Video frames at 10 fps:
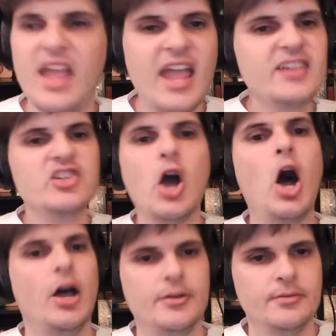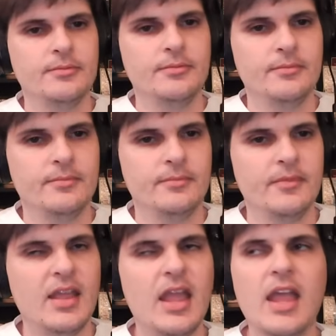it's gone
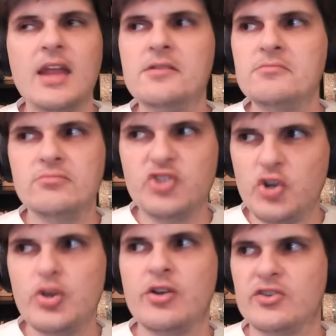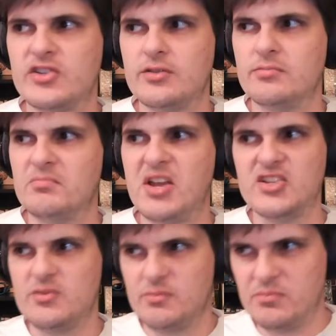in 2 years
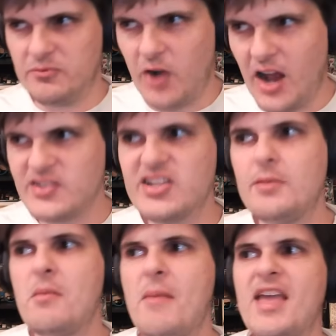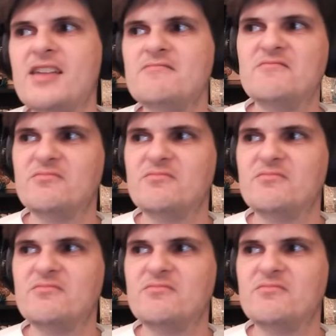because Franz is going to be making